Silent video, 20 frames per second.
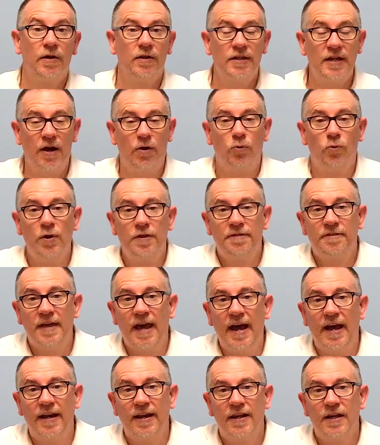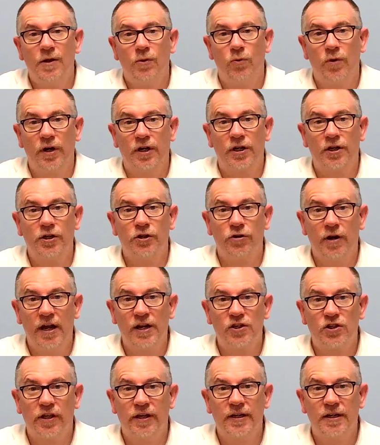Now, with that, I want to
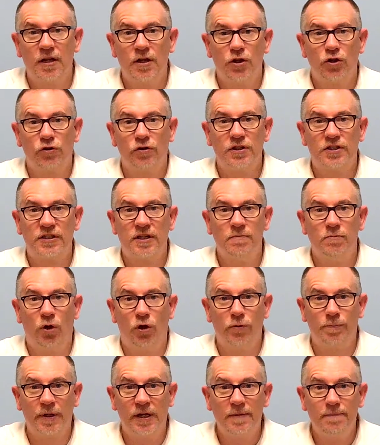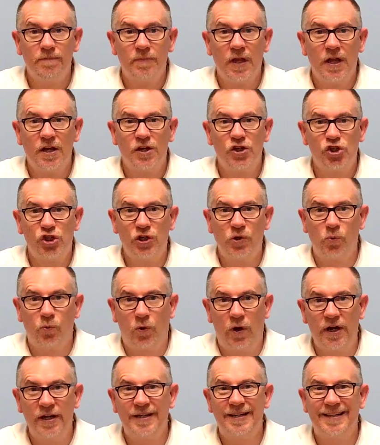congratulate Kristen Mulby. She
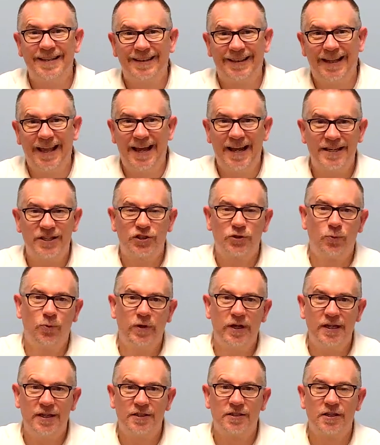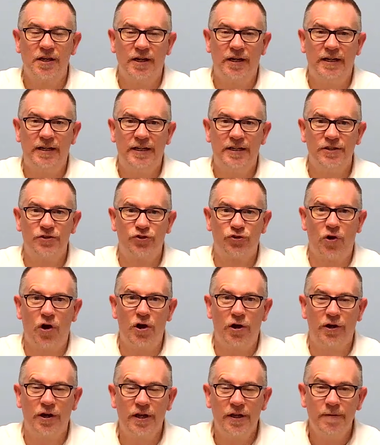won last week's
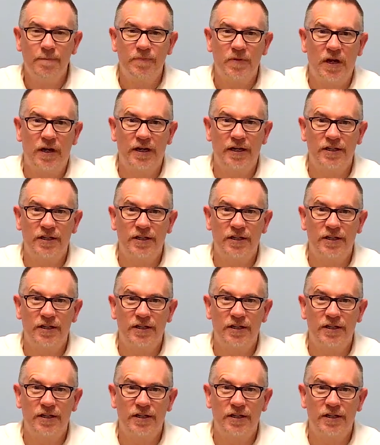drawing.